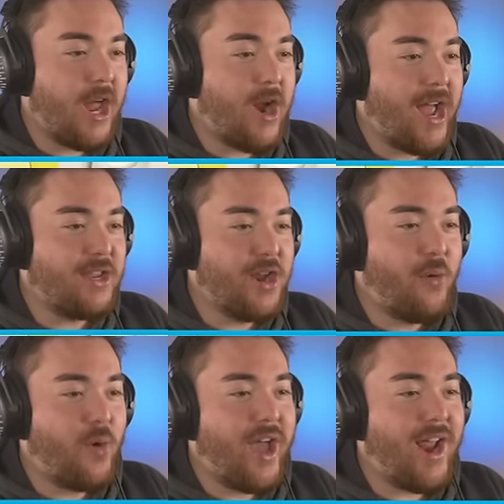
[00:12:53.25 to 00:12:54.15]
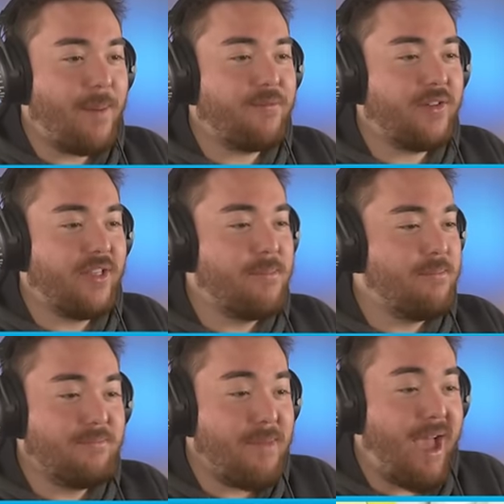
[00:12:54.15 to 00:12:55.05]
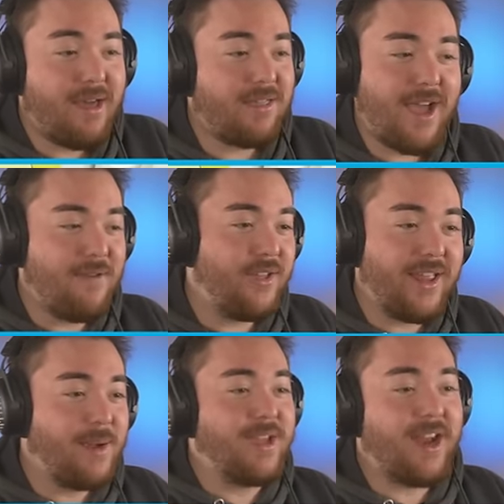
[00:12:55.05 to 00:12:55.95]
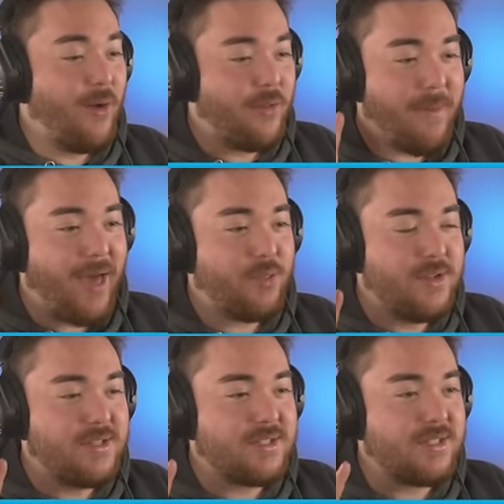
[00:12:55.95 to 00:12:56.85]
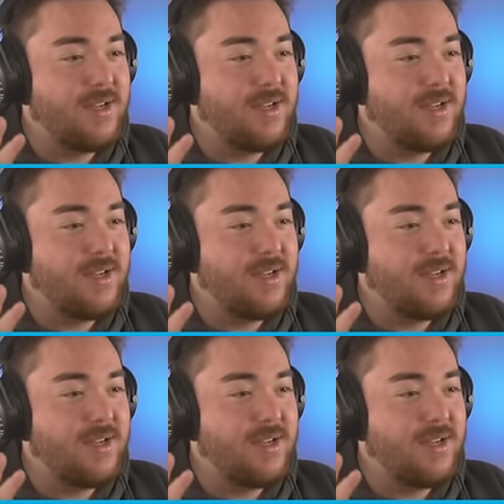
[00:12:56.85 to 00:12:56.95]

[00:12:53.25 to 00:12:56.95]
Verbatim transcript: all right, you know what? I'm feeling math. I feel like I'm getting all the math ones